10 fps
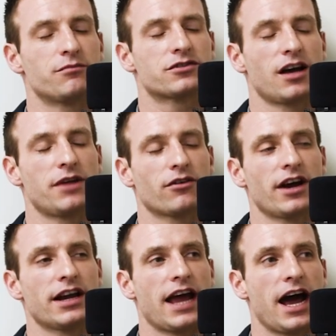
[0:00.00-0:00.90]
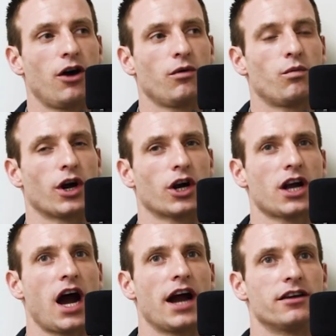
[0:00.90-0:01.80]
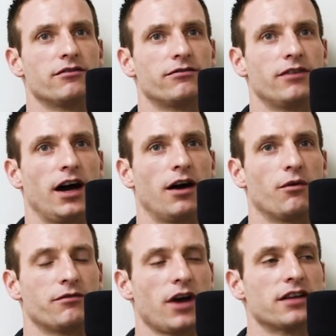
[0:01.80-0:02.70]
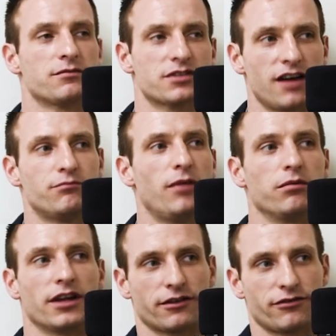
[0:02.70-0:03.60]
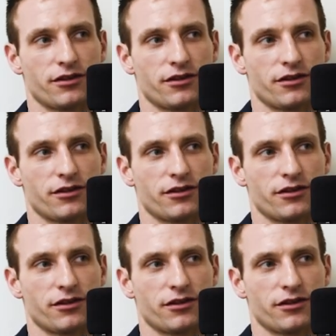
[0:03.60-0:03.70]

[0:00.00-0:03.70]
subbed out right now. Yeah. We're kind of uh, we've got some stuff bubbling for